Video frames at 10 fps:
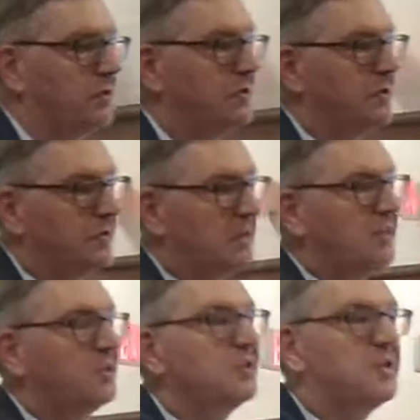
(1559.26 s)
which
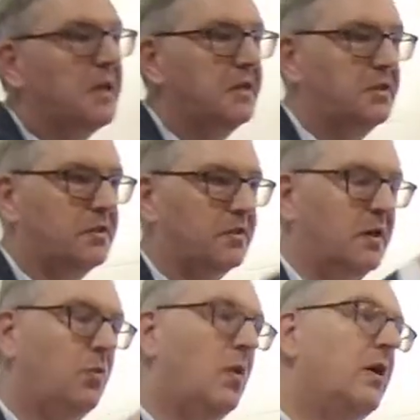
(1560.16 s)
actually takes
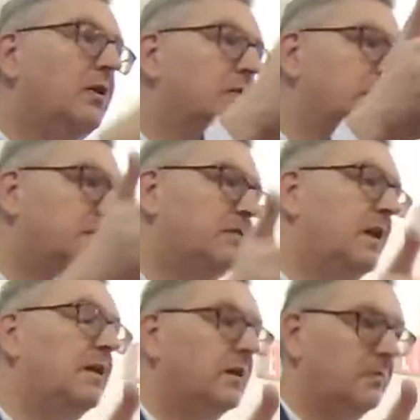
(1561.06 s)
a while to
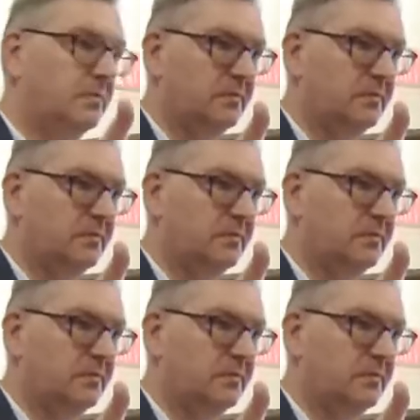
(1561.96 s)
develop.